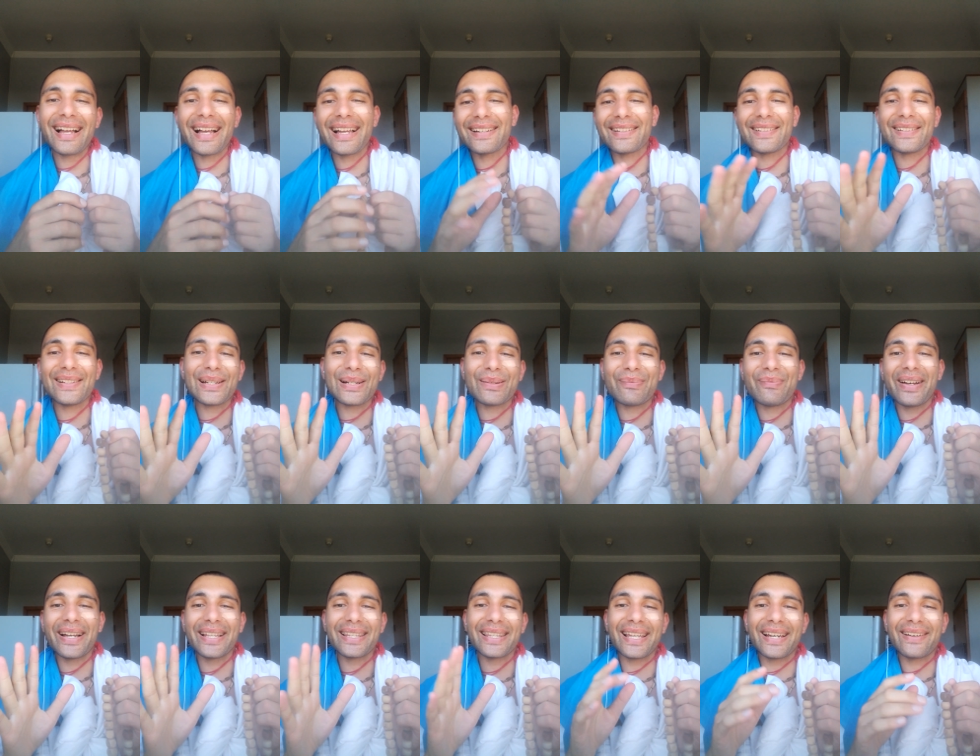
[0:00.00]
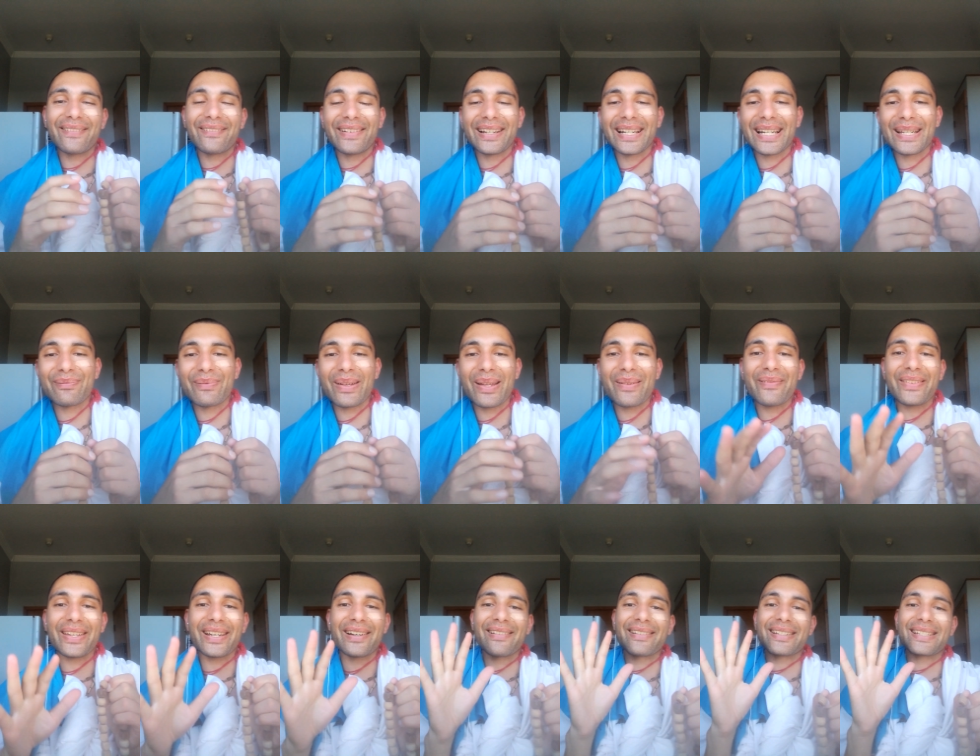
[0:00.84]
I don't know about that one, and
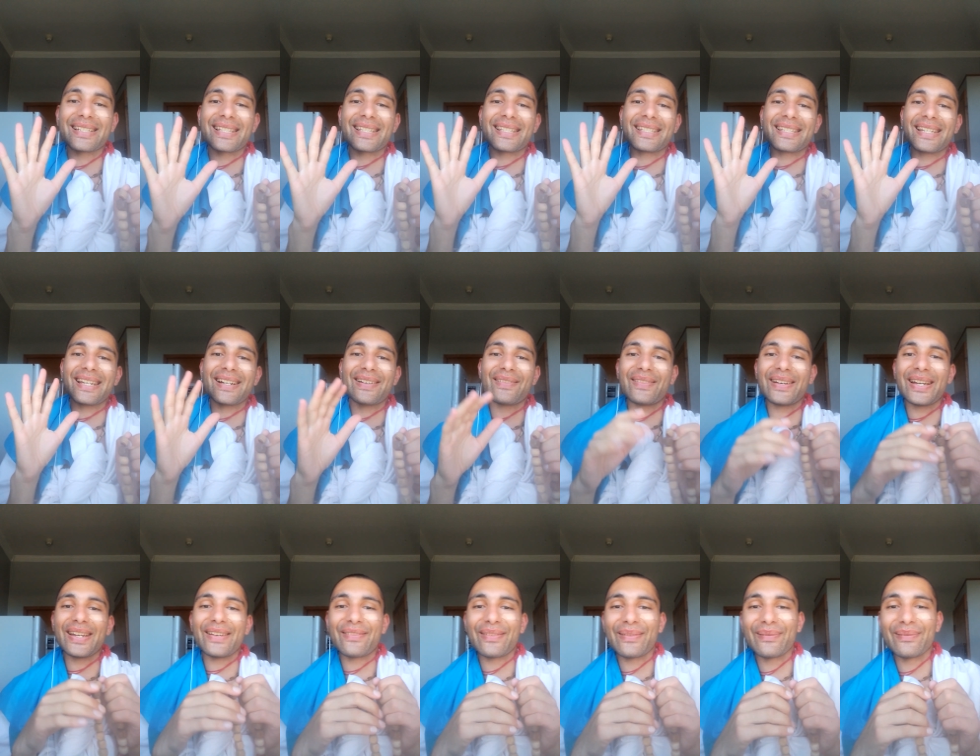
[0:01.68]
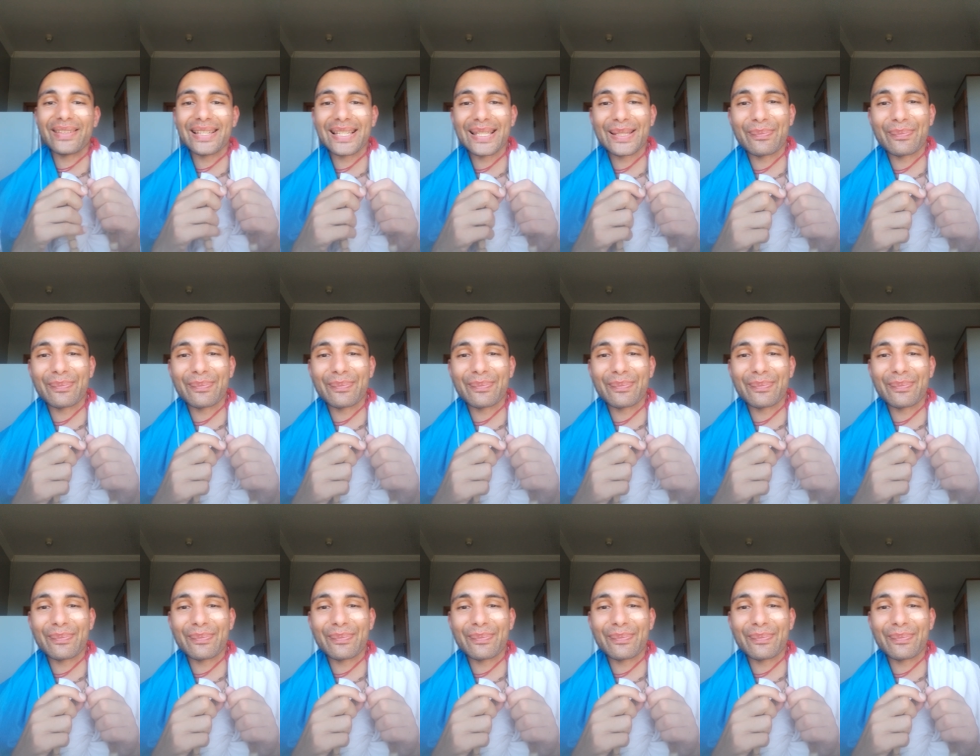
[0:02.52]
maybe I'll just stay away from this